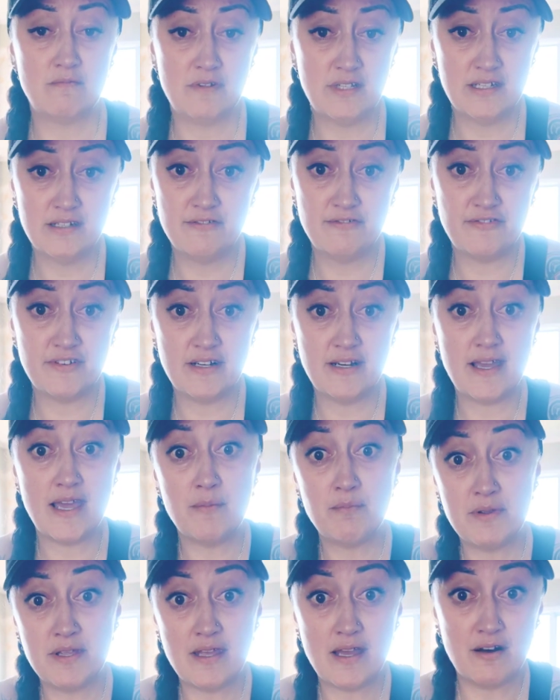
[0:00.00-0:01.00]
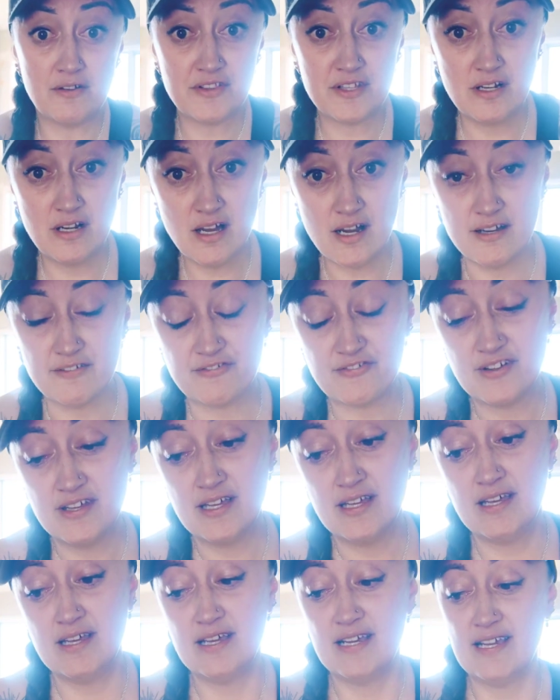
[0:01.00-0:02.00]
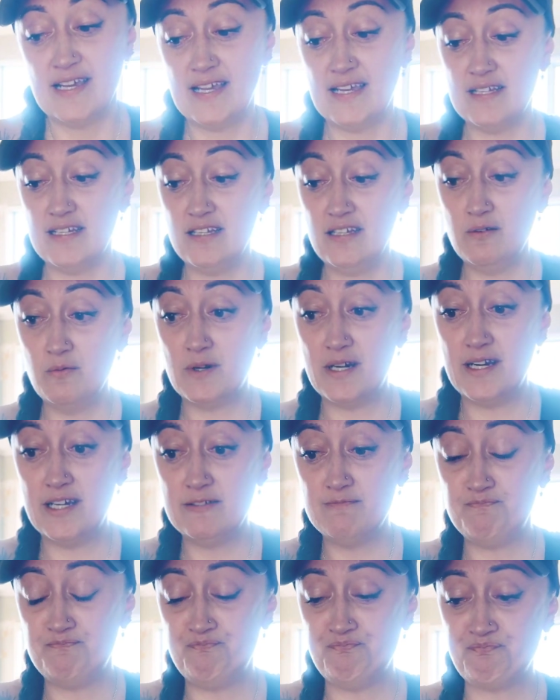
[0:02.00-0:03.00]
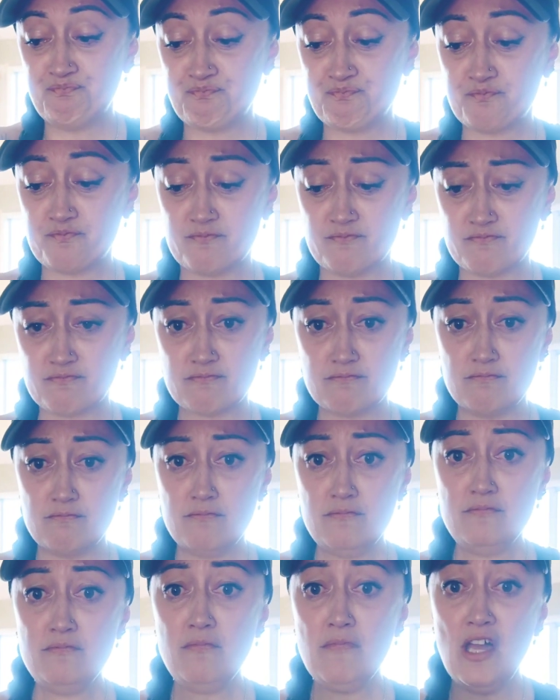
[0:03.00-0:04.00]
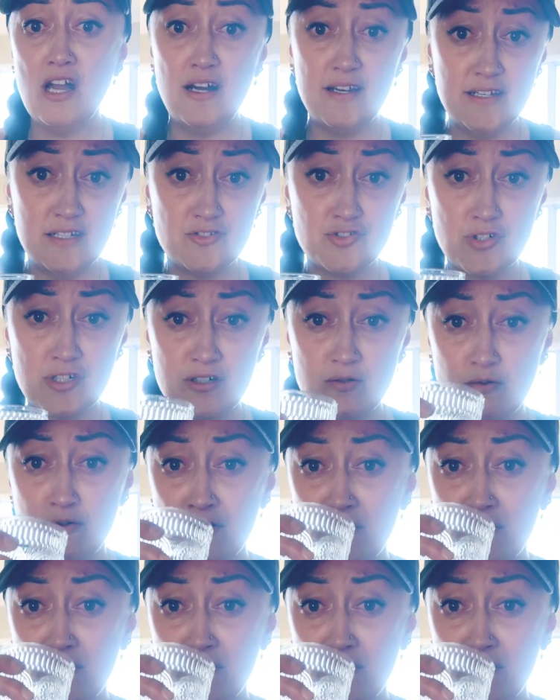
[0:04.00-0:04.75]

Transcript: live a happy, healthy life. And anyway, I need a drink of